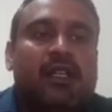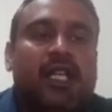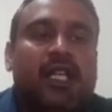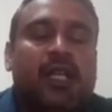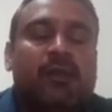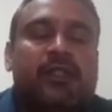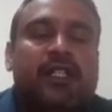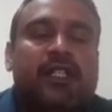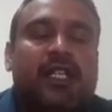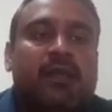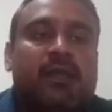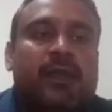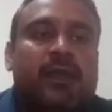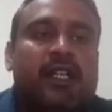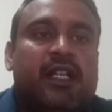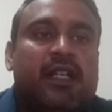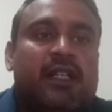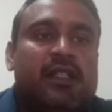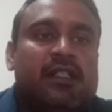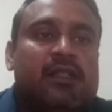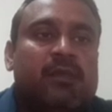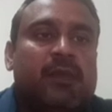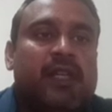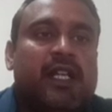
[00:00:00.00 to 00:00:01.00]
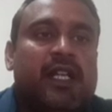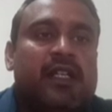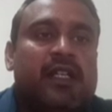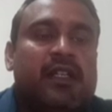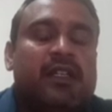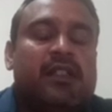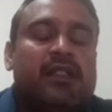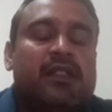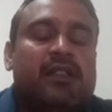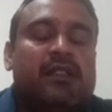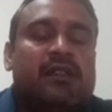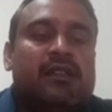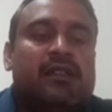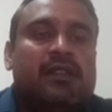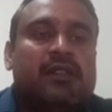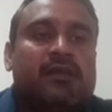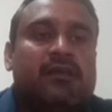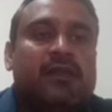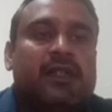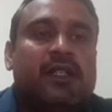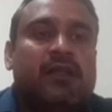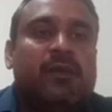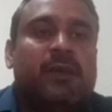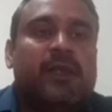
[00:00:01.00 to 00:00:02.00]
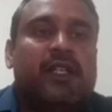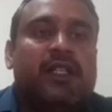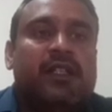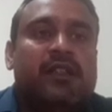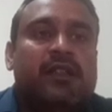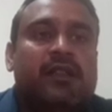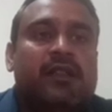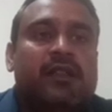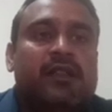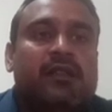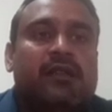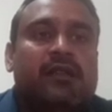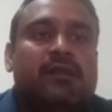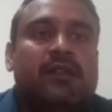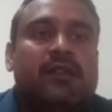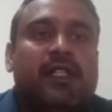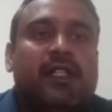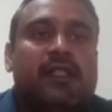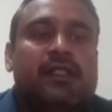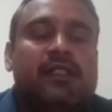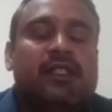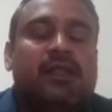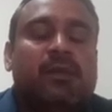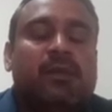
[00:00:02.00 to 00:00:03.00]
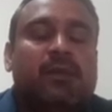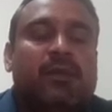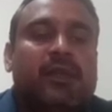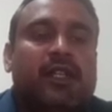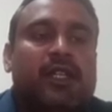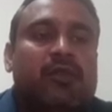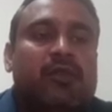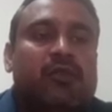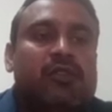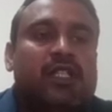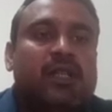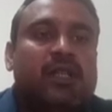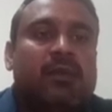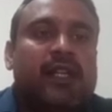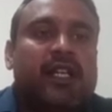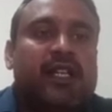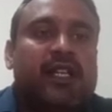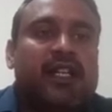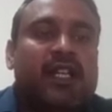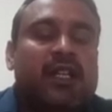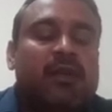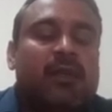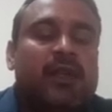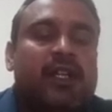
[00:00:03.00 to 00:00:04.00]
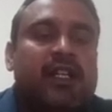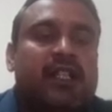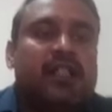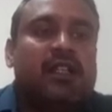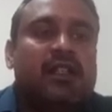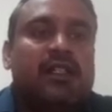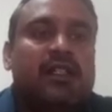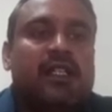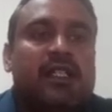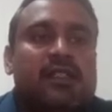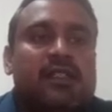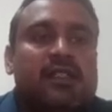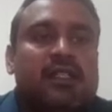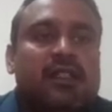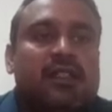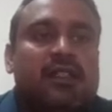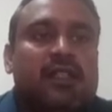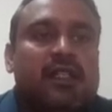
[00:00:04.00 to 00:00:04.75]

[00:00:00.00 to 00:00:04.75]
If that material is magnet, it will be very simple using magnetic particle testing.